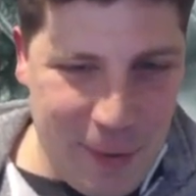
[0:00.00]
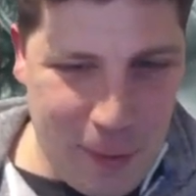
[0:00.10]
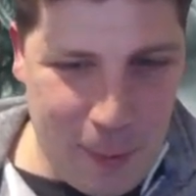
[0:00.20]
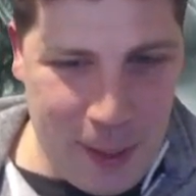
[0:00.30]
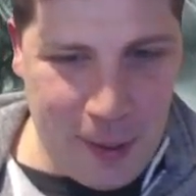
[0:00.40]

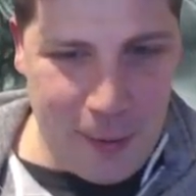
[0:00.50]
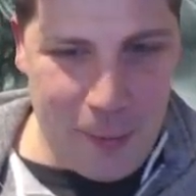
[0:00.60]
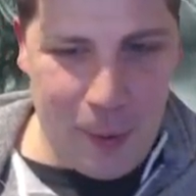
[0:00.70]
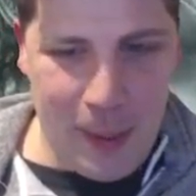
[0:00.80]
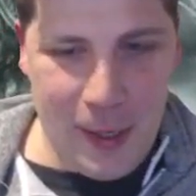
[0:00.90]
What do we
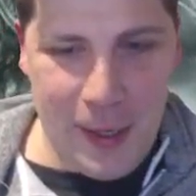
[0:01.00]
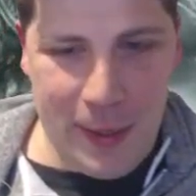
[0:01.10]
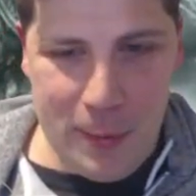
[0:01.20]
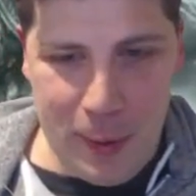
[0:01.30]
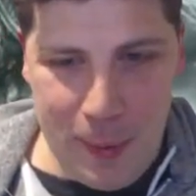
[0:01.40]

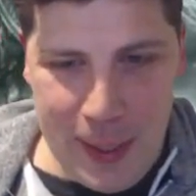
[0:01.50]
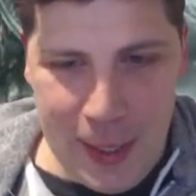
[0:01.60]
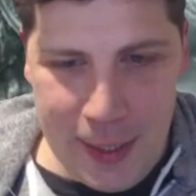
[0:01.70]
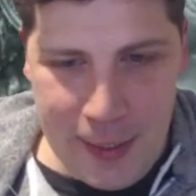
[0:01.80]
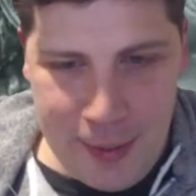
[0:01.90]
got? What do we
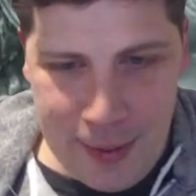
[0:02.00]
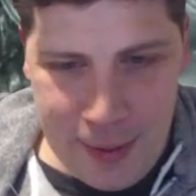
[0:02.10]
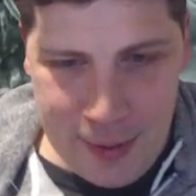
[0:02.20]
got?